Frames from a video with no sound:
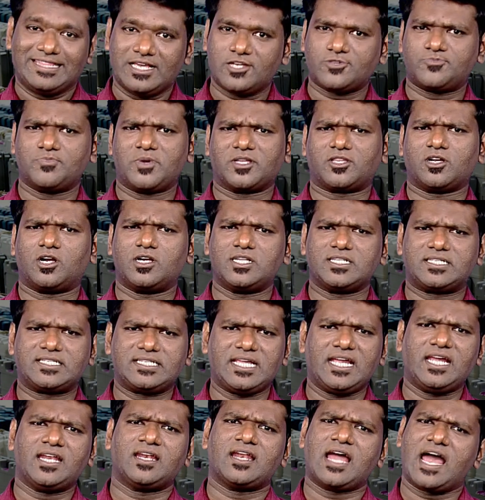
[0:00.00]
This method
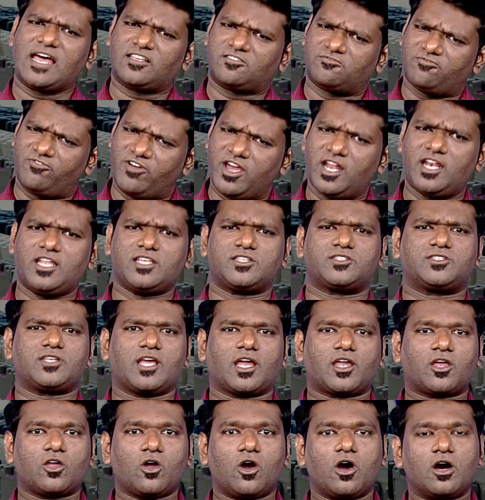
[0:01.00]
is seen as very
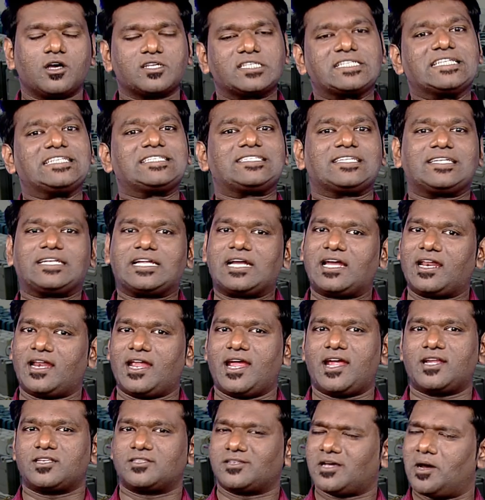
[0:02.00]
secure since it
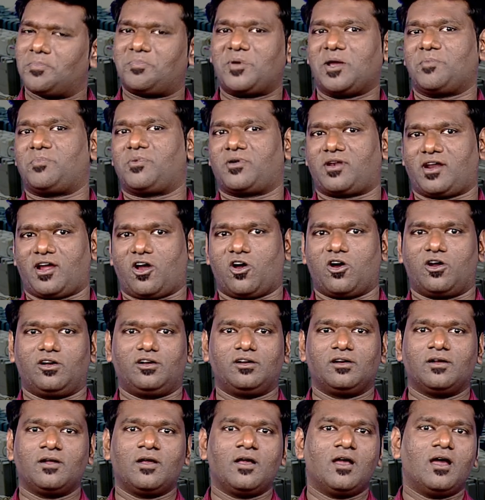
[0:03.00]
creates a paper
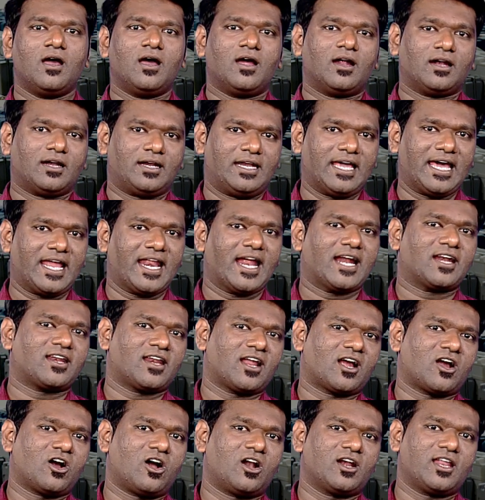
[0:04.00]
record.
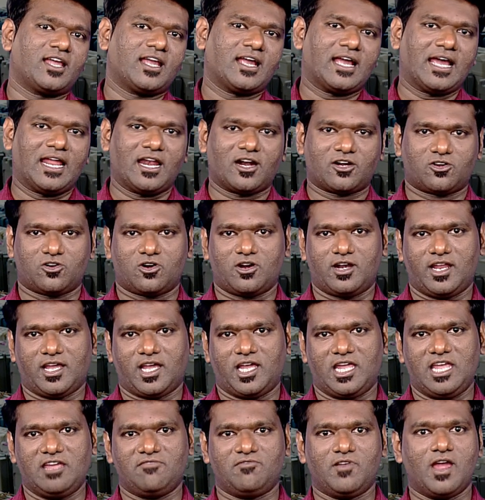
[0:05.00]
Direct recording
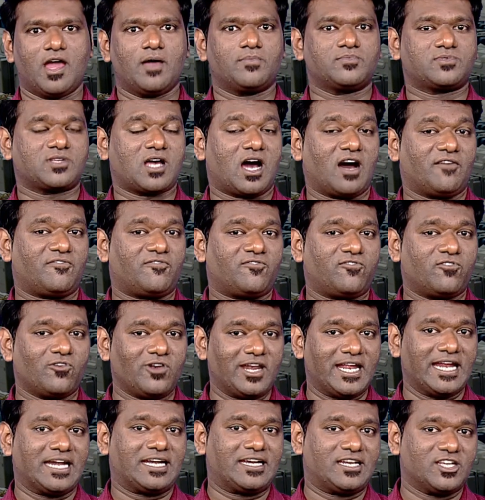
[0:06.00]
electronic EVMs are
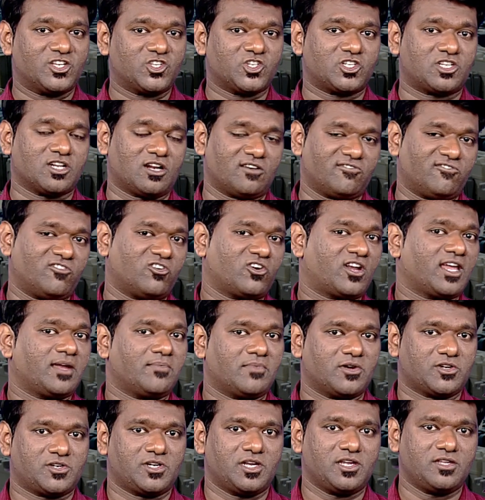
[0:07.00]
fully digital
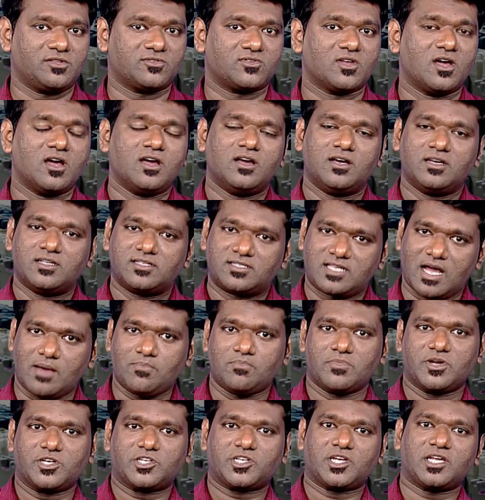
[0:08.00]
voting machines.
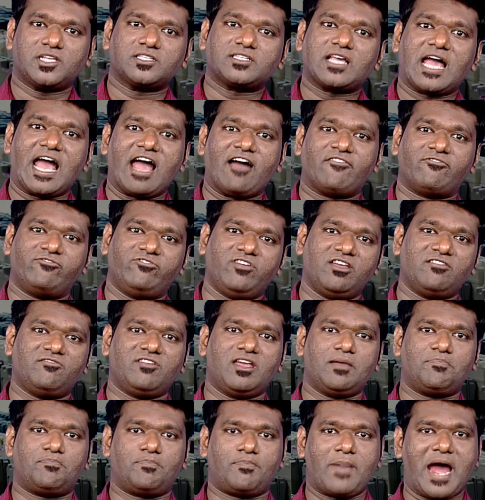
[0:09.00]
Some machines have
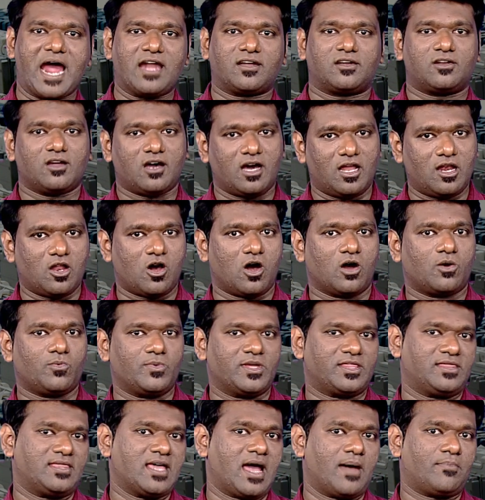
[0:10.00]
VVPAT
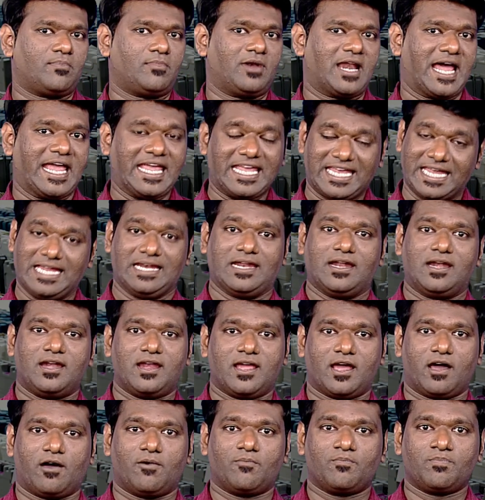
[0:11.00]
along with them, like in
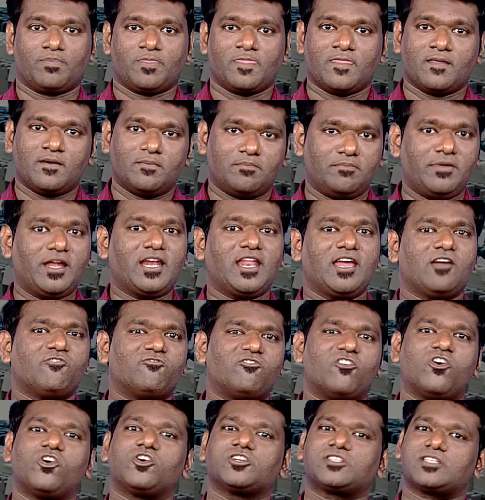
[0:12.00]
India,
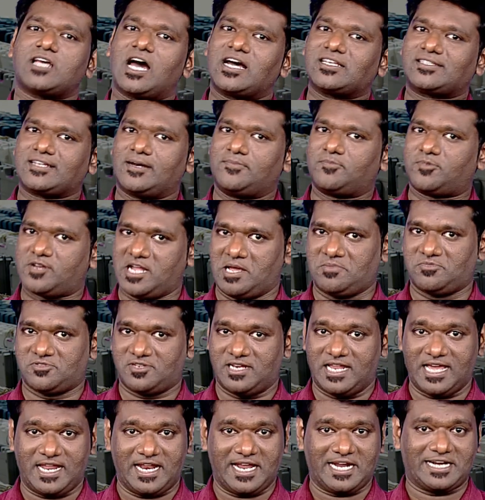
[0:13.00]
meaning votes are
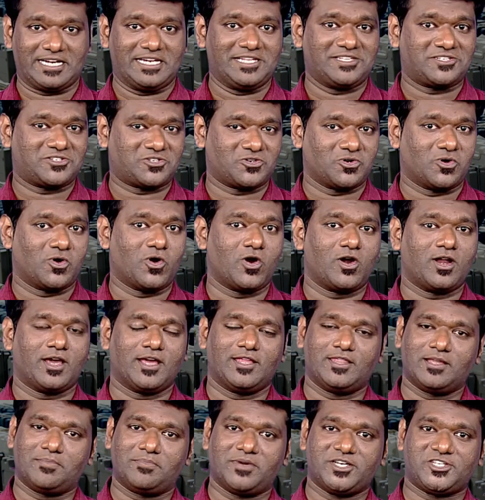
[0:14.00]
sometimes directly
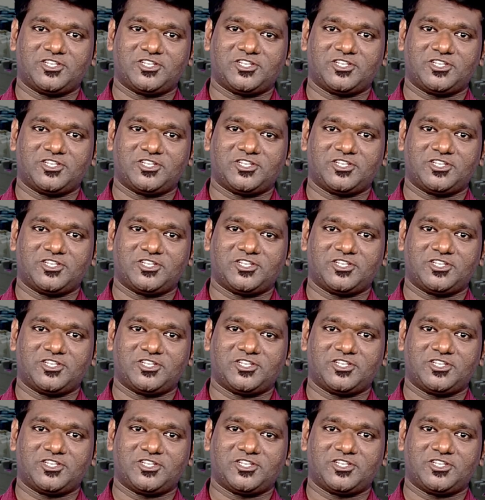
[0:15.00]
stored in the